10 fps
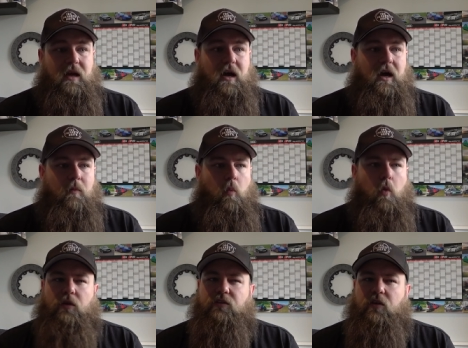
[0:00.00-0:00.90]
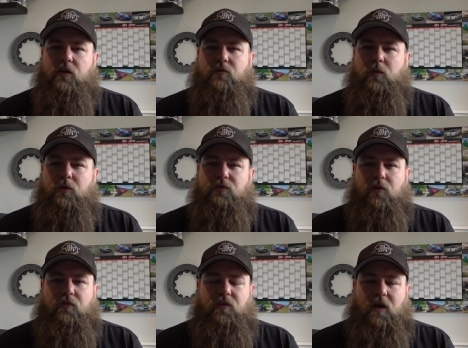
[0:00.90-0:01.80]
Um, what size wheels
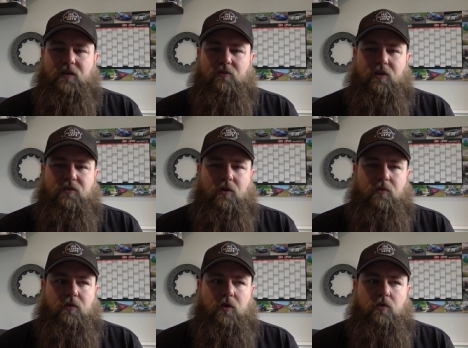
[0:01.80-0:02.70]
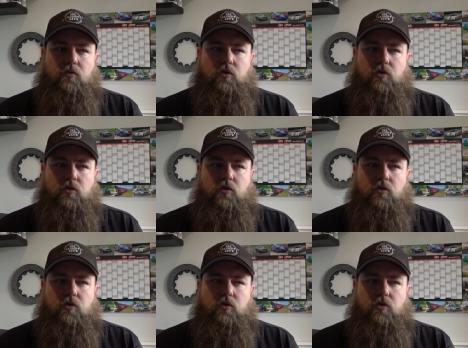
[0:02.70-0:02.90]
it will fit under, I don't know.